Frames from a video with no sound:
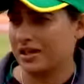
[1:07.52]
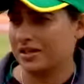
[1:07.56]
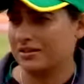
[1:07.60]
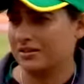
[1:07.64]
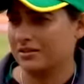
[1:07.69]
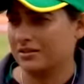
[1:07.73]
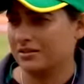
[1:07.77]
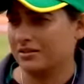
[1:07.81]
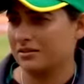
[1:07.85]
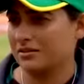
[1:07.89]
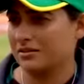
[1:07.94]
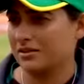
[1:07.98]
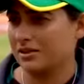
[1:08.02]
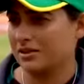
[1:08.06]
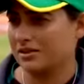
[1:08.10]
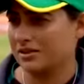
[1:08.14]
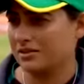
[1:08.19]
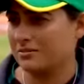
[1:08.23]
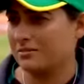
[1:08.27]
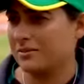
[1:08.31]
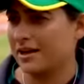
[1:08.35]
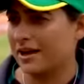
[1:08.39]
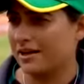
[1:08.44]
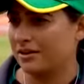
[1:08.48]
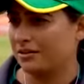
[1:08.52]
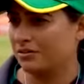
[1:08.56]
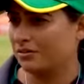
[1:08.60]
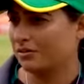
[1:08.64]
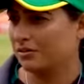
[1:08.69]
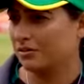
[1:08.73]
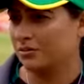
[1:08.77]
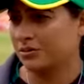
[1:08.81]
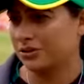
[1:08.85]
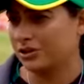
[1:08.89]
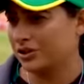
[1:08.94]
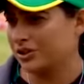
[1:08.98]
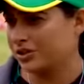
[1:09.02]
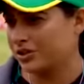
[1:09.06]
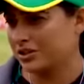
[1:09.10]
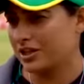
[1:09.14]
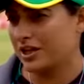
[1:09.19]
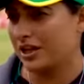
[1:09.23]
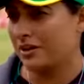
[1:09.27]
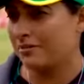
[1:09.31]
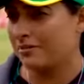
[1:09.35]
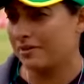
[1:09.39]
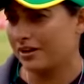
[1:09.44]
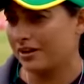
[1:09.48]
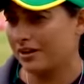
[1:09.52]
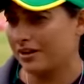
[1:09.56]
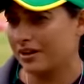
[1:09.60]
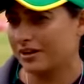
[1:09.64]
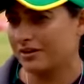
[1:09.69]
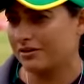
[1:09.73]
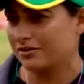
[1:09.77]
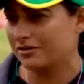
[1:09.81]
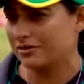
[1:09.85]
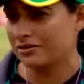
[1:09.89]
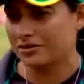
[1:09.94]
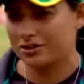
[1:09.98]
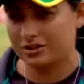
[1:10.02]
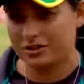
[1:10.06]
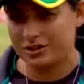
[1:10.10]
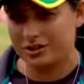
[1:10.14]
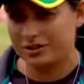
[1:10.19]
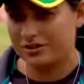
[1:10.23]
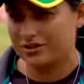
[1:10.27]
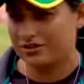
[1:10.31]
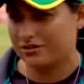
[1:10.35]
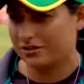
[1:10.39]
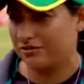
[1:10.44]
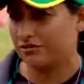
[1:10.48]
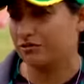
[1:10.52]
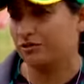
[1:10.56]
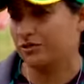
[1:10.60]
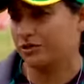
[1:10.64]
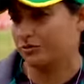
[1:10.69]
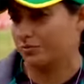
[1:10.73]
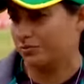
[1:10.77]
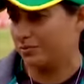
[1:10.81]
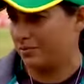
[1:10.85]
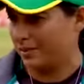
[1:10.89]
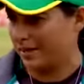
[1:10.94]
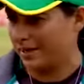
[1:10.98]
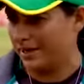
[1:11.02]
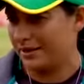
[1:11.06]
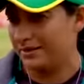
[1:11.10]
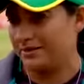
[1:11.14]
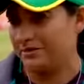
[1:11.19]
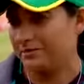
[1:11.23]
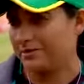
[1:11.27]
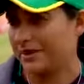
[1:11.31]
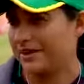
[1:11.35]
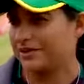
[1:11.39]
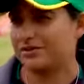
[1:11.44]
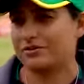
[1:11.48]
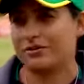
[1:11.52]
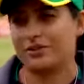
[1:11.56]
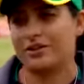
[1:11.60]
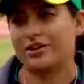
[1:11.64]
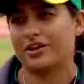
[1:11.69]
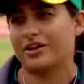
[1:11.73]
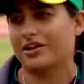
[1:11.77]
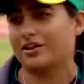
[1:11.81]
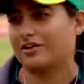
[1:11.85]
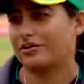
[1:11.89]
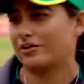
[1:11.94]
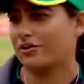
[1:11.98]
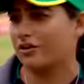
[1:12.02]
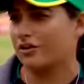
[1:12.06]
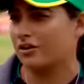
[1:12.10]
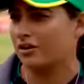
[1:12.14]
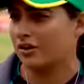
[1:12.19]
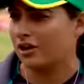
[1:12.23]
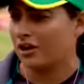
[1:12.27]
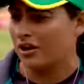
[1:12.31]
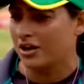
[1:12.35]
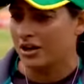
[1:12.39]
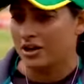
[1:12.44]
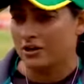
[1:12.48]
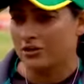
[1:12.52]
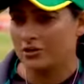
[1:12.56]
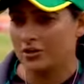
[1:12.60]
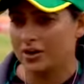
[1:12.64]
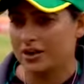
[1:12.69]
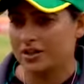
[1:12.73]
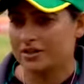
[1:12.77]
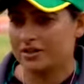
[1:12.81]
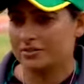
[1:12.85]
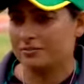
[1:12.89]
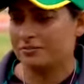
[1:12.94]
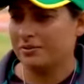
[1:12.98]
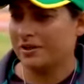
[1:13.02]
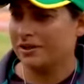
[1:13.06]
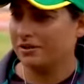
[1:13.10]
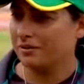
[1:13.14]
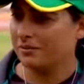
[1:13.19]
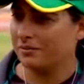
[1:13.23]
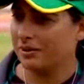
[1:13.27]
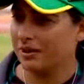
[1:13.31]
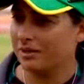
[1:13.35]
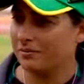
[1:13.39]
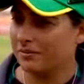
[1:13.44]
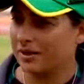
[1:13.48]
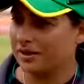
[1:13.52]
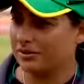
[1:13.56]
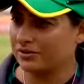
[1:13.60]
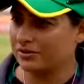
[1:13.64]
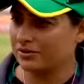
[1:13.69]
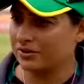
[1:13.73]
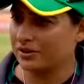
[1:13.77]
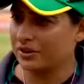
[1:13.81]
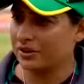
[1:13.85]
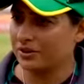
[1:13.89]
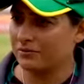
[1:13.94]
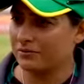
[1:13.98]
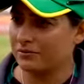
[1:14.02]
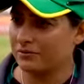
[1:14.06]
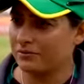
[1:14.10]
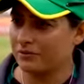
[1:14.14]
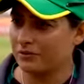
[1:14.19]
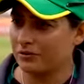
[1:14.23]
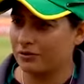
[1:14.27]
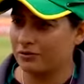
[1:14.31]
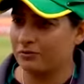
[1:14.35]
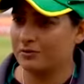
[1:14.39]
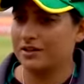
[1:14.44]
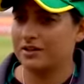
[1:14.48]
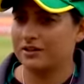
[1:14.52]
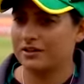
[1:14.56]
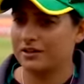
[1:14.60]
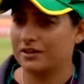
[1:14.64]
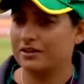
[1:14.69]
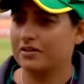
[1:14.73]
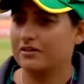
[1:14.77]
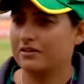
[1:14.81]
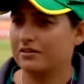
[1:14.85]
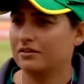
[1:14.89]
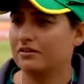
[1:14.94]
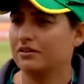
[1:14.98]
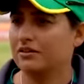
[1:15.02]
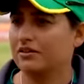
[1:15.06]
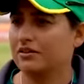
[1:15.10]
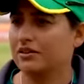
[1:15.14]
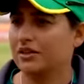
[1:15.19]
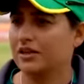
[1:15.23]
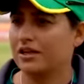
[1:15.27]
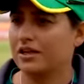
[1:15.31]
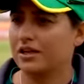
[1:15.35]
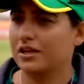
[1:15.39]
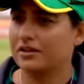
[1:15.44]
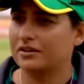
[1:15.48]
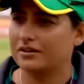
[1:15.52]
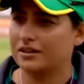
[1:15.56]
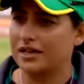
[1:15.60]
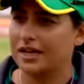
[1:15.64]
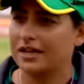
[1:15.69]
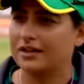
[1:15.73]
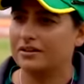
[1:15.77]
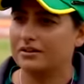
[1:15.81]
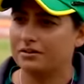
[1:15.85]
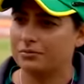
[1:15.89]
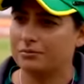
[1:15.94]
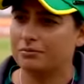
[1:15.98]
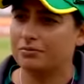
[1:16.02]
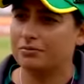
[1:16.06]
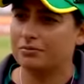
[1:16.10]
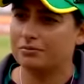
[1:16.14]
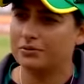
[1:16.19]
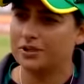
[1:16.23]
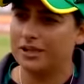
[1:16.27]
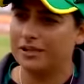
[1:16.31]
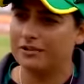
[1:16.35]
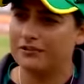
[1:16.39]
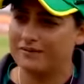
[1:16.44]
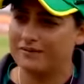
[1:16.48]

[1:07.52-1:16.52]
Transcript: as a as a man who would just come in and has just has played men's cricket or who has been in men's cricket before but uh, that that